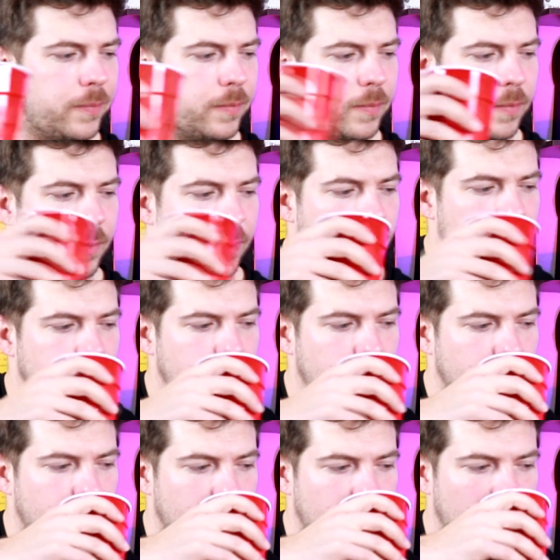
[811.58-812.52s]

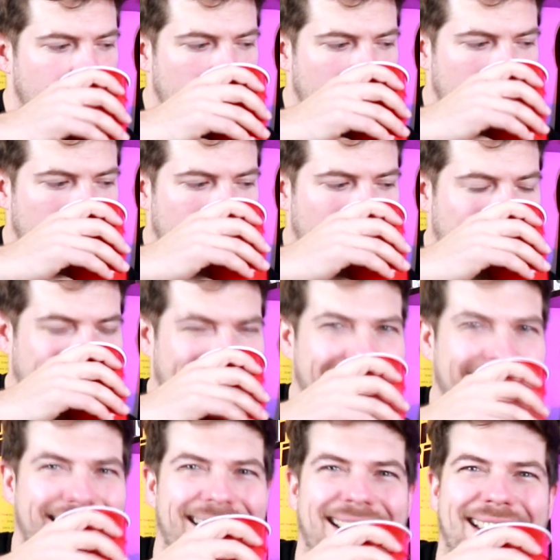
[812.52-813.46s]

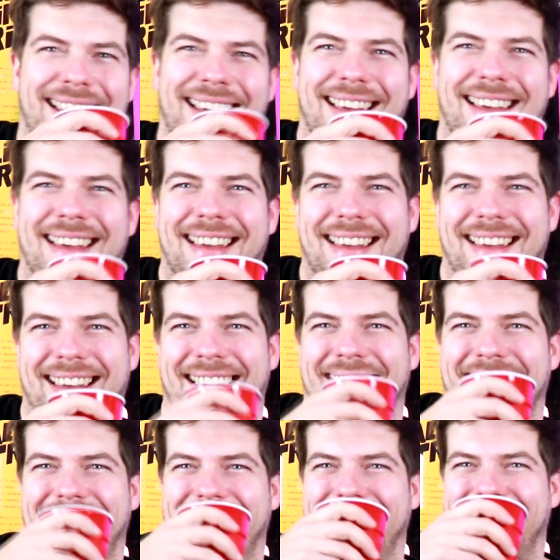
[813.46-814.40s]

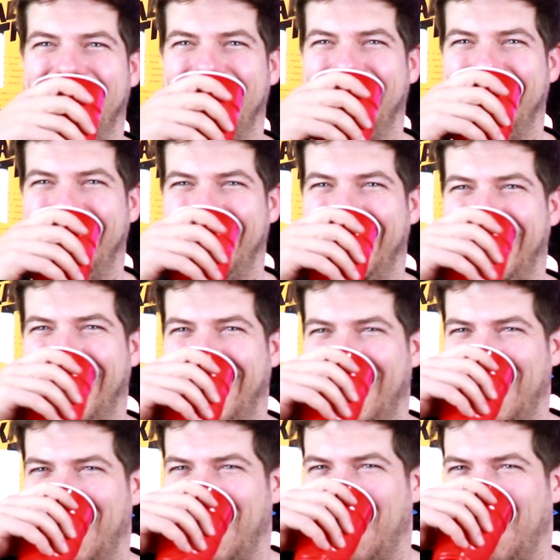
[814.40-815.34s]

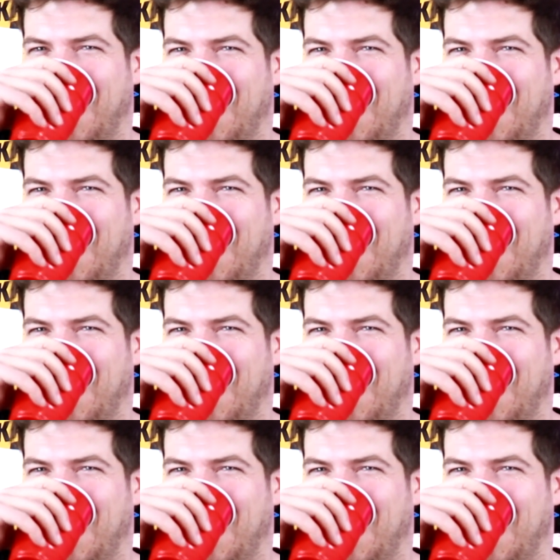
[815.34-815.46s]
[no speech]